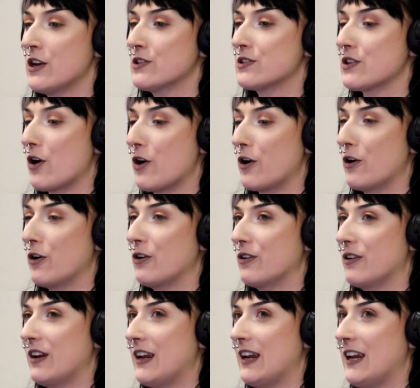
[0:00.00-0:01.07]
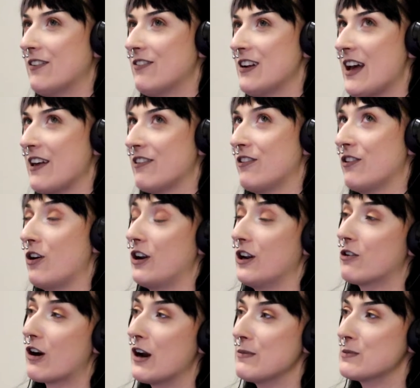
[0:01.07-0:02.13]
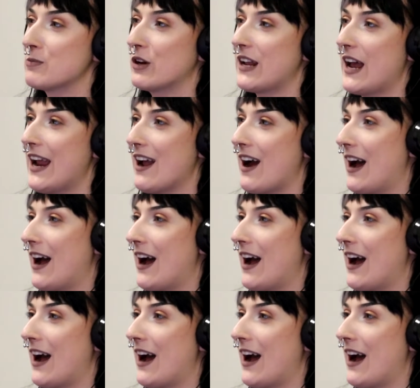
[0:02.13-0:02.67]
So even at 30 grams per day,